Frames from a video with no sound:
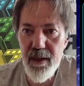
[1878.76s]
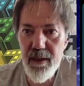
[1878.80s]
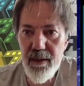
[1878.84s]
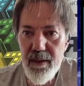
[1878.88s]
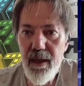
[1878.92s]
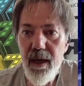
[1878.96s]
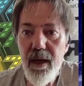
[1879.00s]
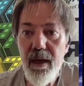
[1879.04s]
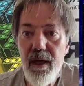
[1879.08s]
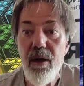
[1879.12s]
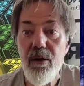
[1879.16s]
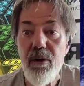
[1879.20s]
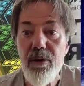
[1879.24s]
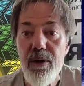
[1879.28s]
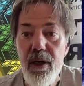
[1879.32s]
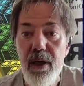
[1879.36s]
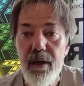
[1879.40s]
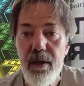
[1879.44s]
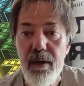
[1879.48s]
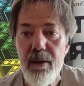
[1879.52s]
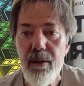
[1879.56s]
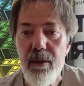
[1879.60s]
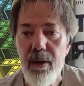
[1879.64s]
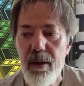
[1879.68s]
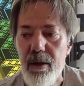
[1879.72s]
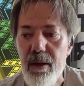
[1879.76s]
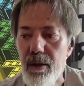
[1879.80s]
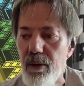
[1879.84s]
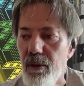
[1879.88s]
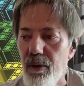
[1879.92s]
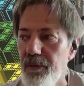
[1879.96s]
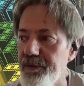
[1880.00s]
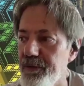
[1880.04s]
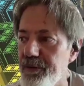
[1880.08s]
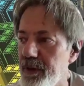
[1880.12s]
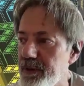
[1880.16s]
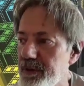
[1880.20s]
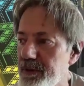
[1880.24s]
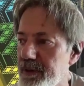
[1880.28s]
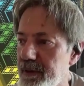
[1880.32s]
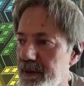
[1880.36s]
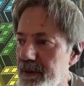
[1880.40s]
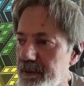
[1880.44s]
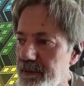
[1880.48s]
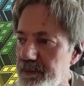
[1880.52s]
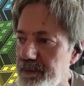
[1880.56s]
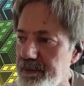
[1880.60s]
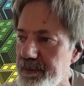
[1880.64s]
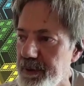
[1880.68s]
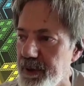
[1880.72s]
Yeah, yeah. Of course,
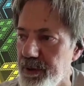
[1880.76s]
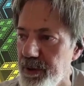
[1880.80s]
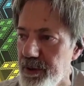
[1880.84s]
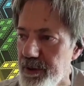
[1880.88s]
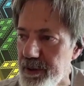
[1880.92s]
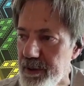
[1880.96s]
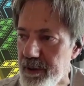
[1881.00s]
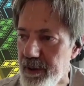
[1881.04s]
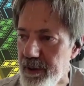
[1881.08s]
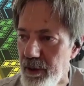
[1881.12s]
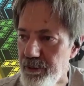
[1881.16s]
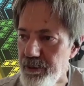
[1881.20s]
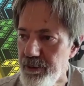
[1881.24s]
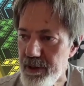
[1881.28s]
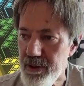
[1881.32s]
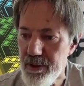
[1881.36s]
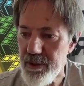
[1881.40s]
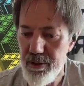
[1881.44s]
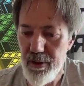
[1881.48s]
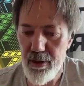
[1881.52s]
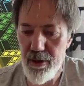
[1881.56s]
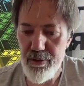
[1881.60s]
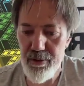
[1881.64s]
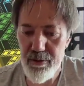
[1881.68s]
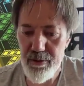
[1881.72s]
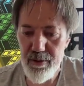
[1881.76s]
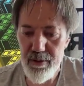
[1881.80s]
because I was so